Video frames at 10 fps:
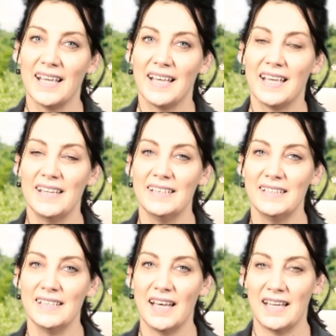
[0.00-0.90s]

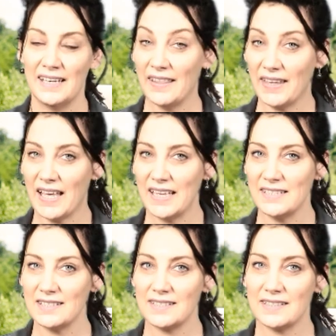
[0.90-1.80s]
In another
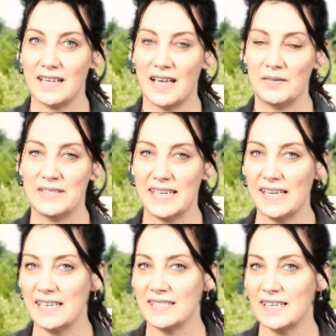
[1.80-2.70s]
case,
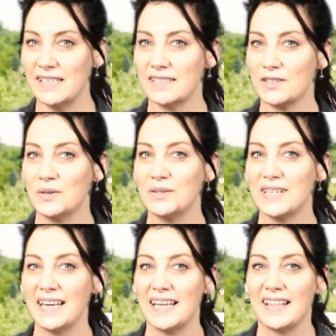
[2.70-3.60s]
D&D it's
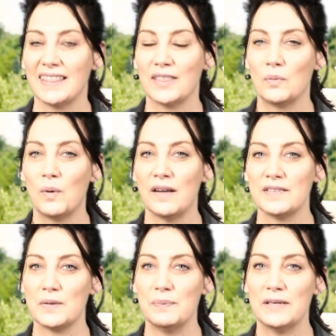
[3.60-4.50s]
called, the
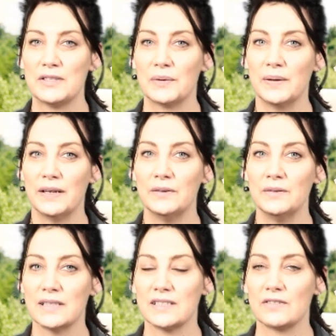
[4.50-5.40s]
wife's mental
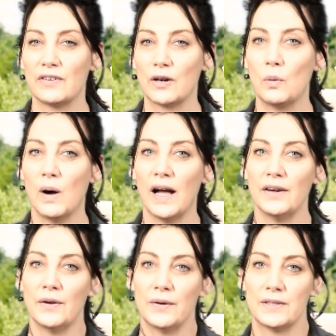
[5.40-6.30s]
illness
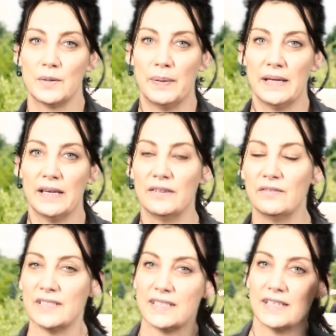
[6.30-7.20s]
required her to be in
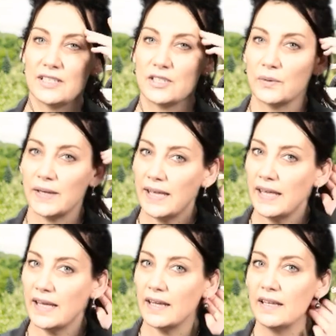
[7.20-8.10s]
residential
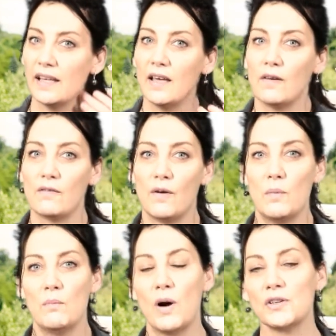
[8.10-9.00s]
care for
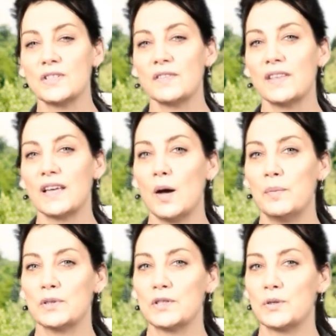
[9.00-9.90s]
most of the
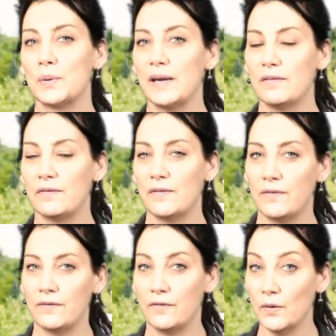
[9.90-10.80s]
couple's
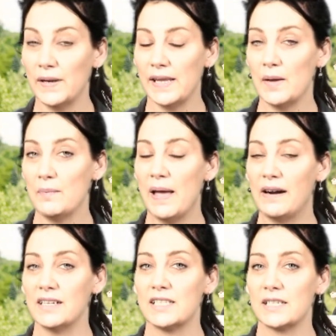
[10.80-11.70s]
24-year
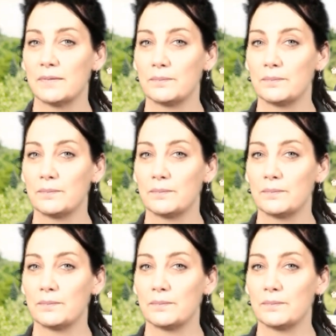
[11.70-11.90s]
marriage.